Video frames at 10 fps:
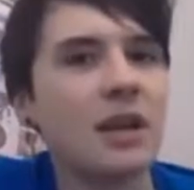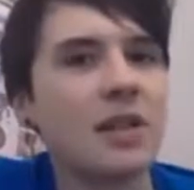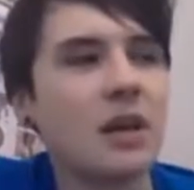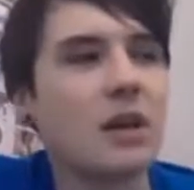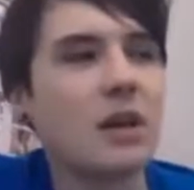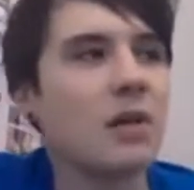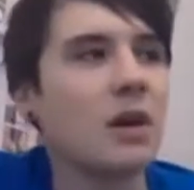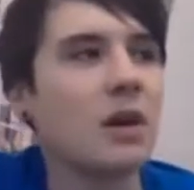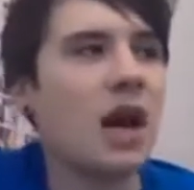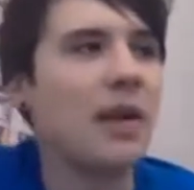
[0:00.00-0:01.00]
So,
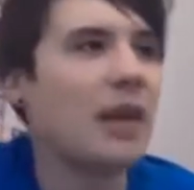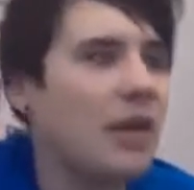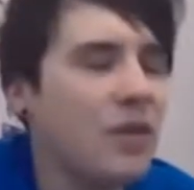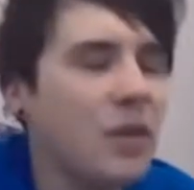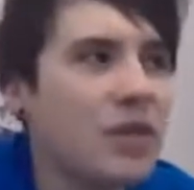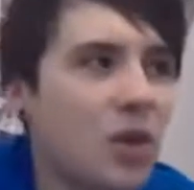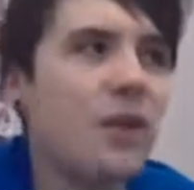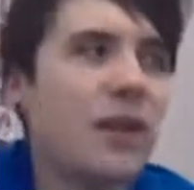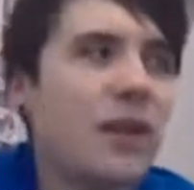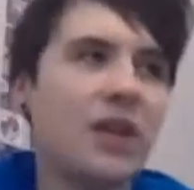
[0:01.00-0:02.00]
I mean, I've always
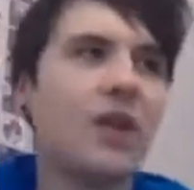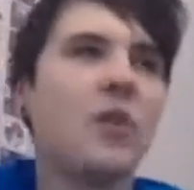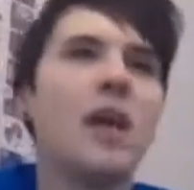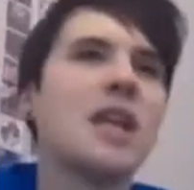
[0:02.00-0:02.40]
thought this. I don't know why.